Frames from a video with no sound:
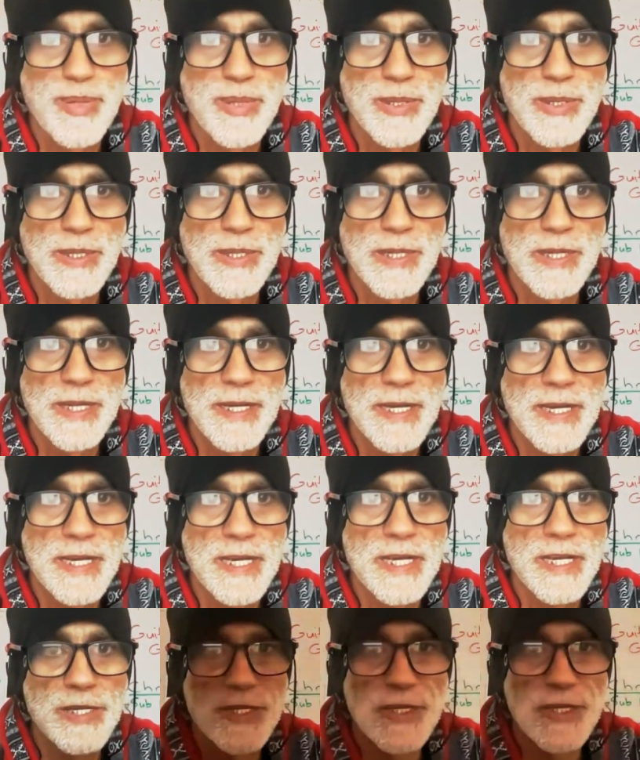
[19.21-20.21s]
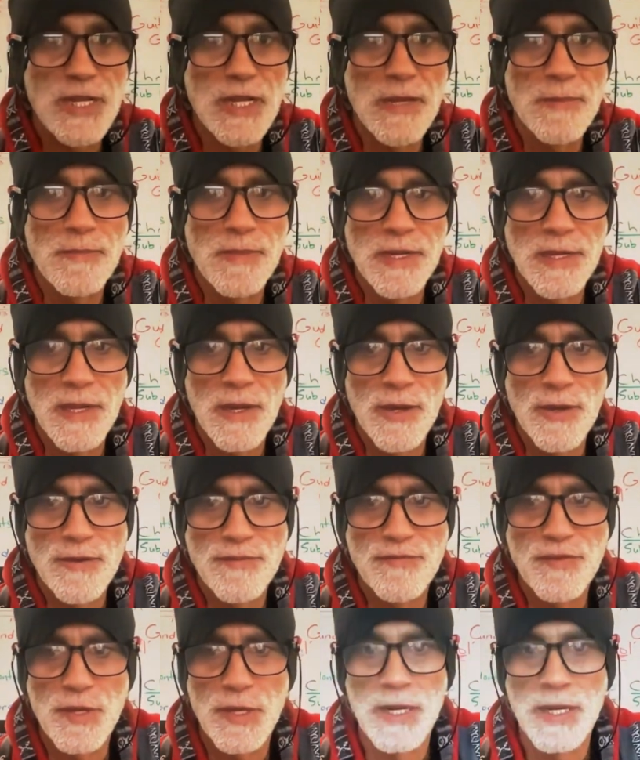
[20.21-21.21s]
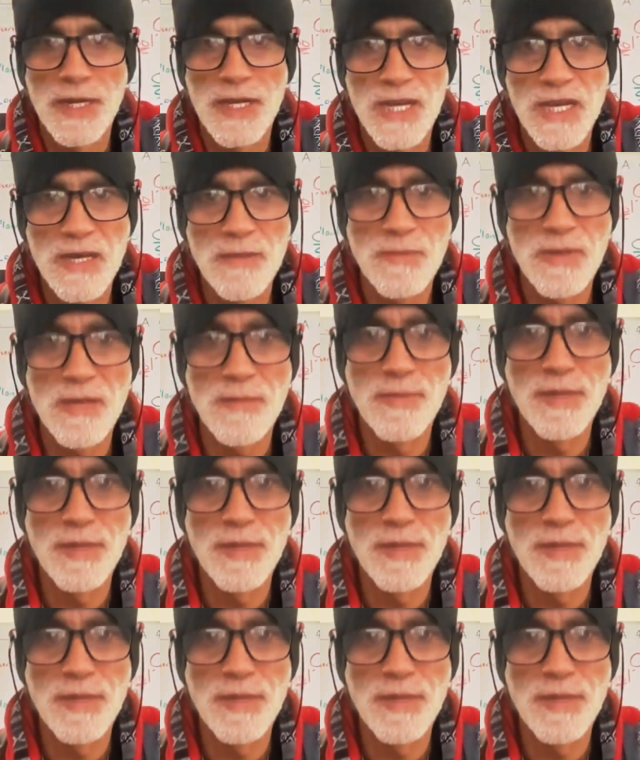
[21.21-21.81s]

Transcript: please let me know if you can hear me,